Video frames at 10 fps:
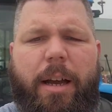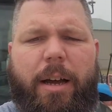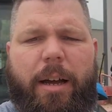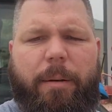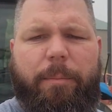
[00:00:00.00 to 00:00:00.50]

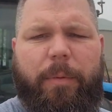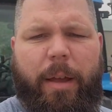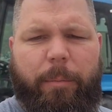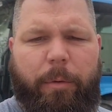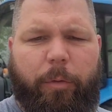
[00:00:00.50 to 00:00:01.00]

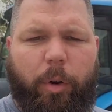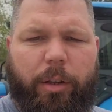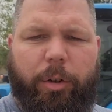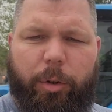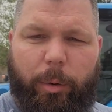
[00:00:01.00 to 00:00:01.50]
And before I
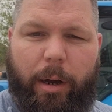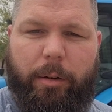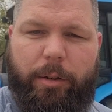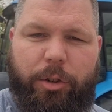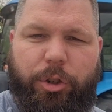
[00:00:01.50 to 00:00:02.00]
turn
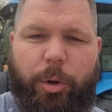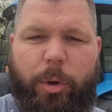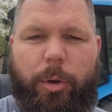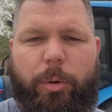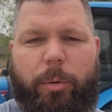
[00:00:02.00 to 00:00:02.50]
around and show
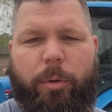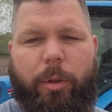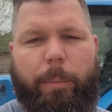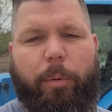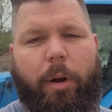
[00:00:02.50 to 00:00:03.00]
you the
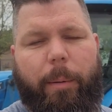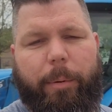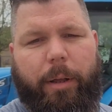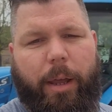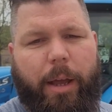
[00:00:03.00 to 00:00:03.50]

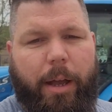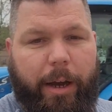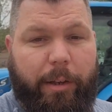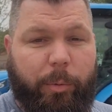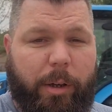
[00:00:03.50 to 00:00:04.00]
property, I
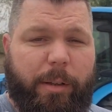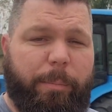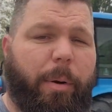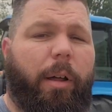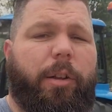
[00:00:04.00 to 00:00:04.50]
just wanted to
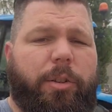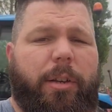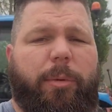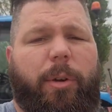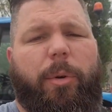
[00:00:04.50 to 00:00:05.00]
apologize
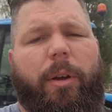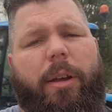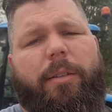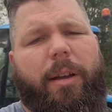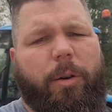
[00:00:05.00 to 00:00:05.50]
really quick
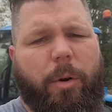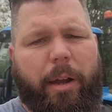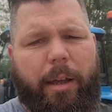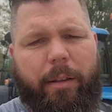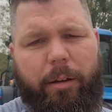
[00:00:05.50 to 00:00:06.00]
because I know I
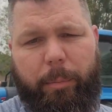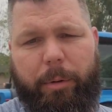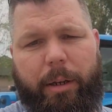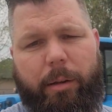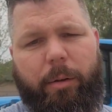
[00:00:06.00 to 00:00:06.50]
get a little
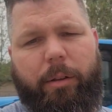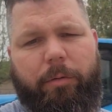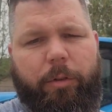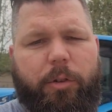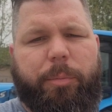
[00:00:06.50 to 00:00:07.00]
political in the
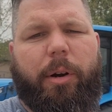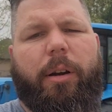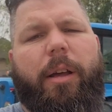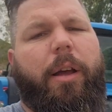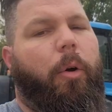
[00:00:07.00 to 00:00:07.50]
first part.
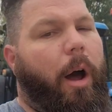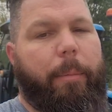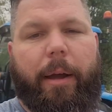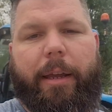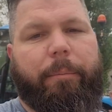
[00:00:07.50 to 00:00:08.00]
I'm
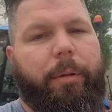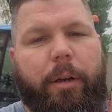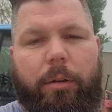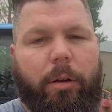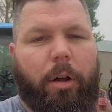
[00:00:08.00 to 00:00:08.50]
not getting
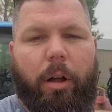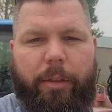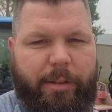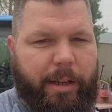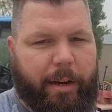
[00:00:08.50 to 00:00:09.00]
political at all in the
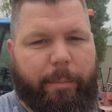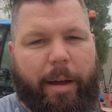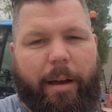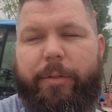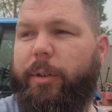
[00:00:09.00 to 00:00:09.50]
second
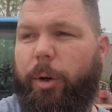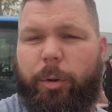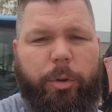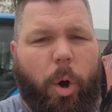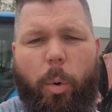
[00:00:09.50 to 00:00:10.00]
half, so
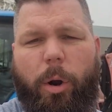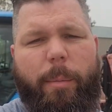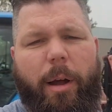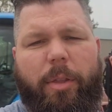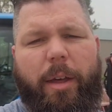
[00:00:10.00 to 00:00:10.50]
don't worry
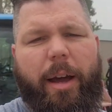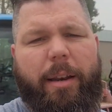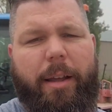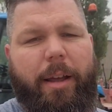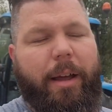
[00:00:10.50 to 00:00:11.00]
about that.
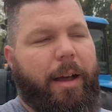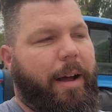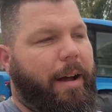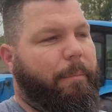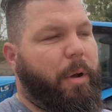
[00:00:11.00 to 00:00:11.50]

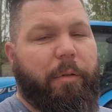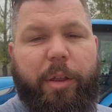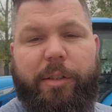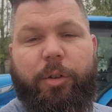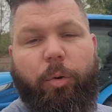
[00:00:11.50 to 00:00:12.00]

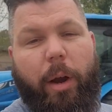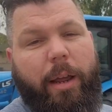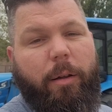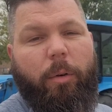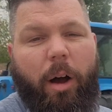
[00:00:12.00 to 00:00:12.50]
Everything's great,
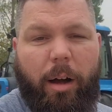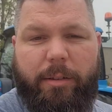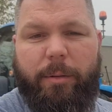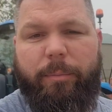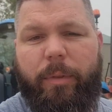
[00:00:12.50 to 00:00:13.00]

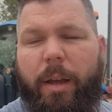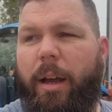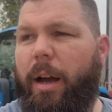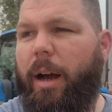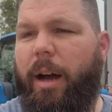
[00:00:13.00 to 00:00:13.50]
awesome.
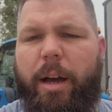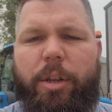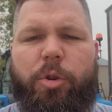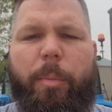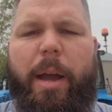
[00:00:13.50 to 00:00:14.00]

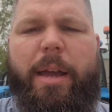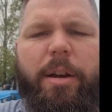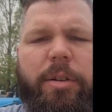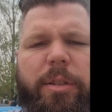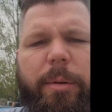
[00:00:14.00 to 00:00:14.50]
You might
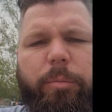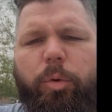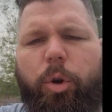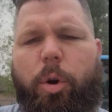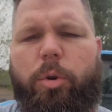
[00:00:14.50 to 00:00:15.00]
hear some
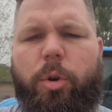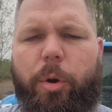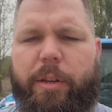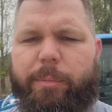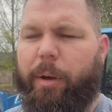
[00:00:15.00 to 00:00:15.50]
road
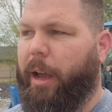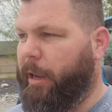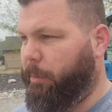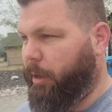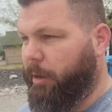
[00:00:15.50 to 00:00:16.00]
noise
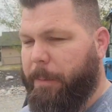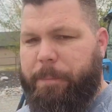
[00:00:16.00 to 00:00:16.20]
behind me.